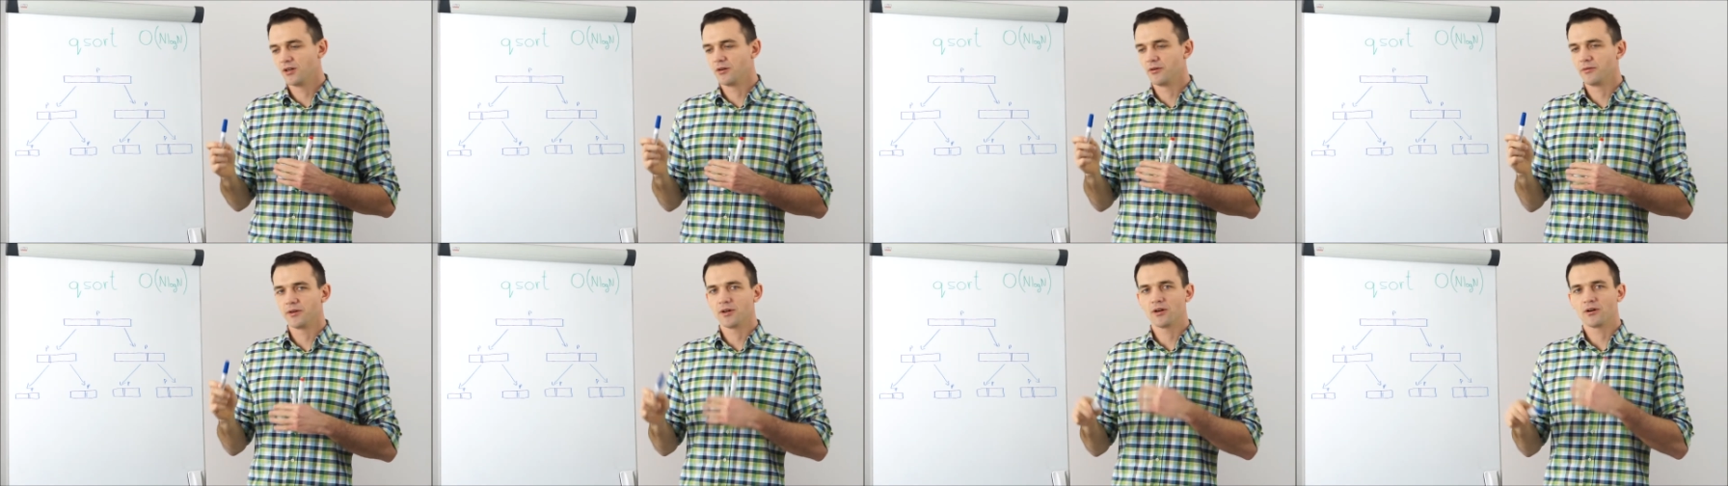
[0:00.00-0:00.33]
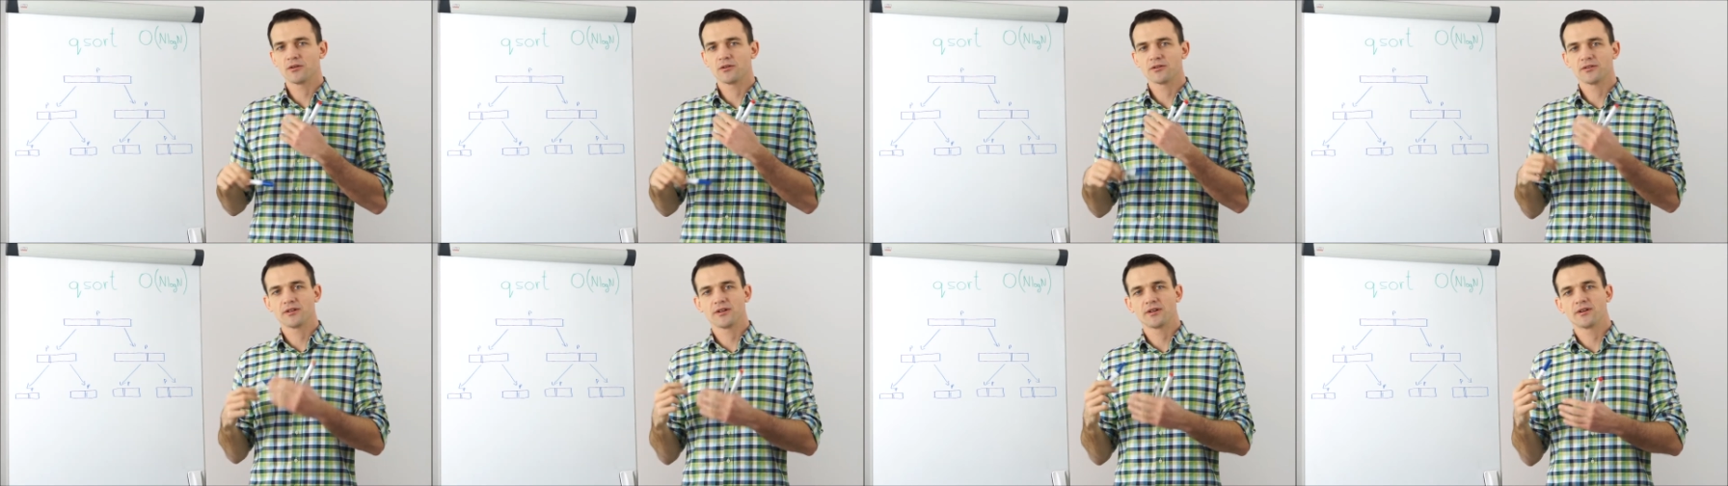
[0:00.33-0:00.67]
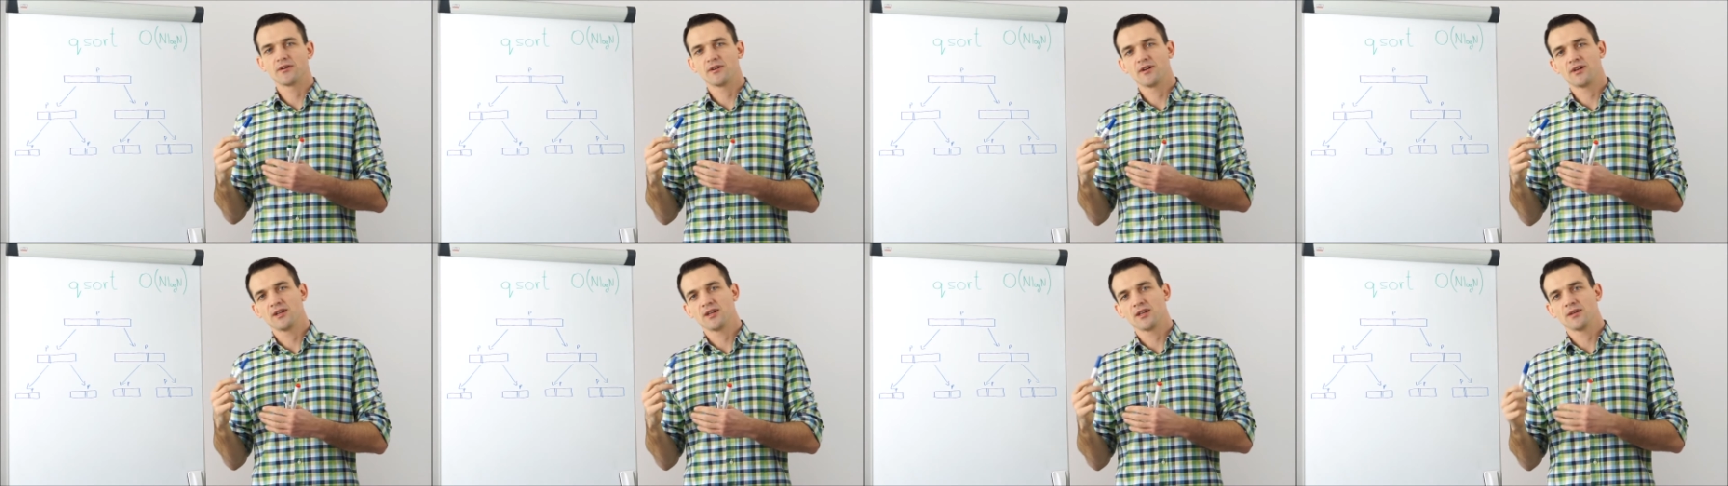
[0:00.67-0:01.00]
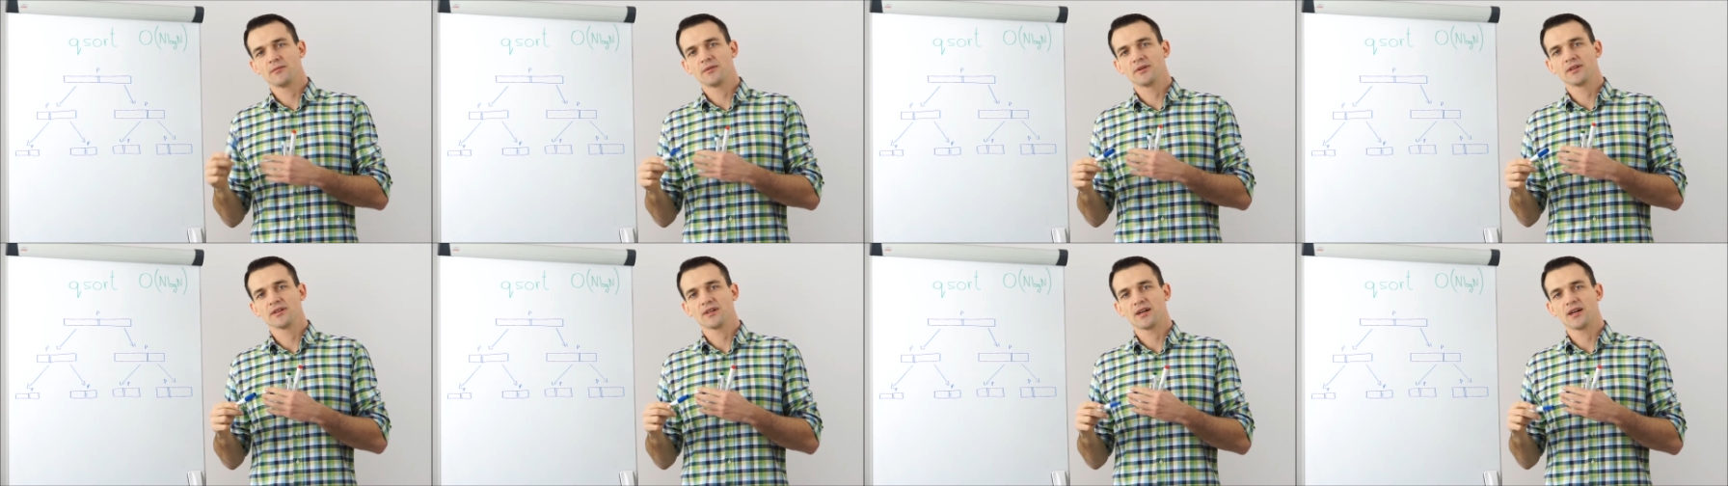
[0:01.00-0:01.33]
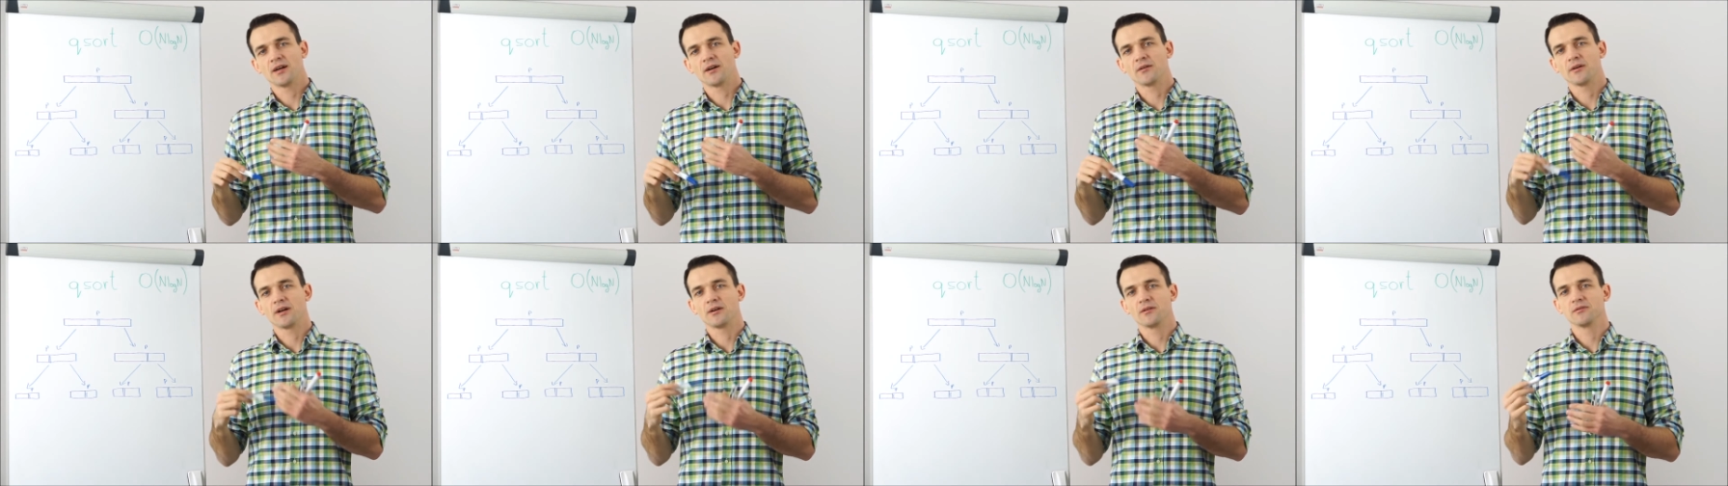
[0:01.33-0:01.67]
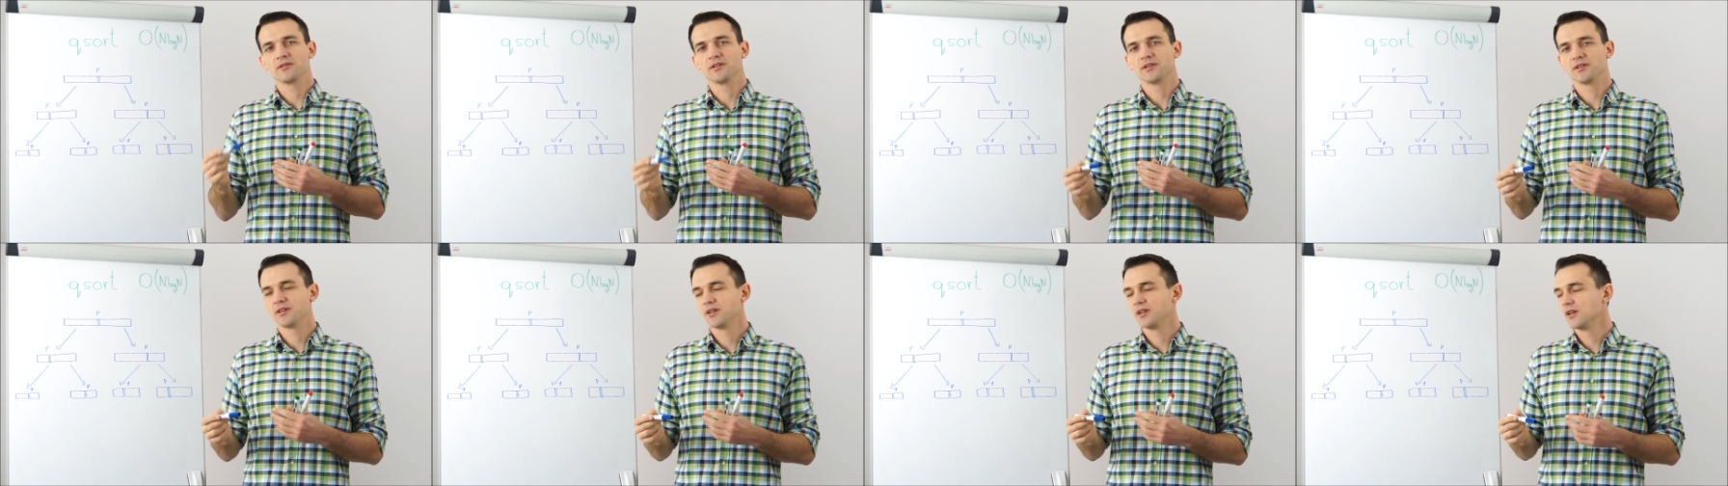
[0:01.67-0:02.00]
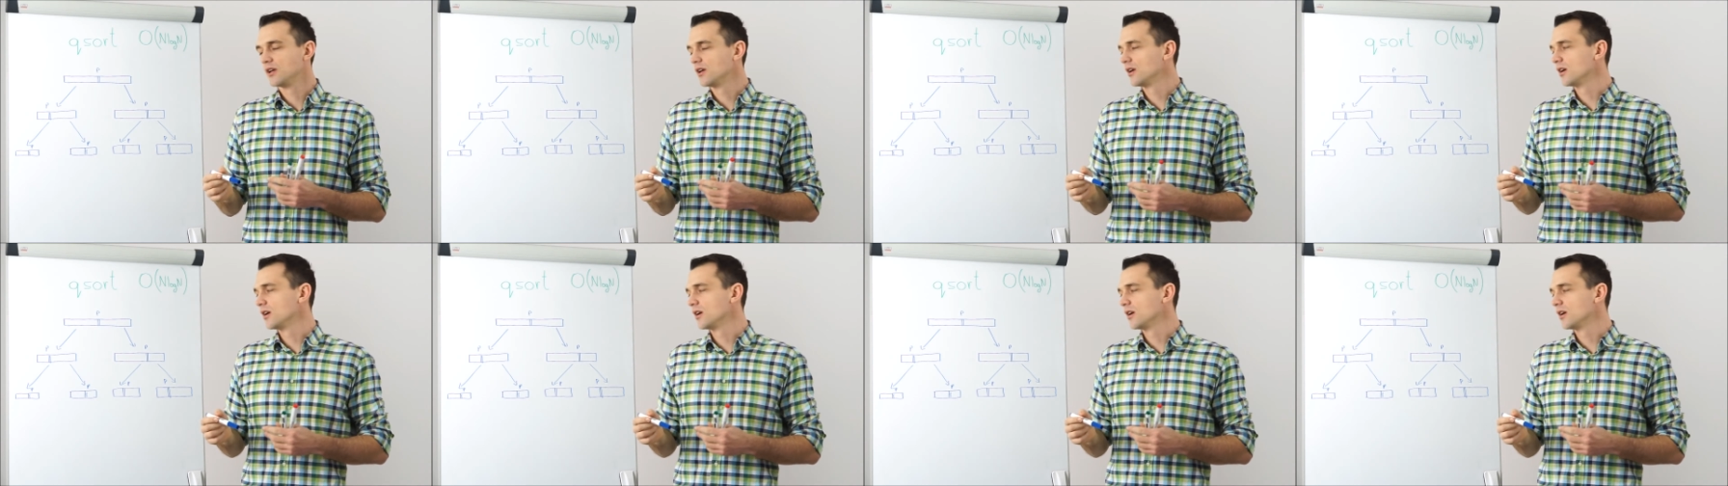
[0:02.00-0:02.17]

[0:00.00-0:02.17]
reorder element around it.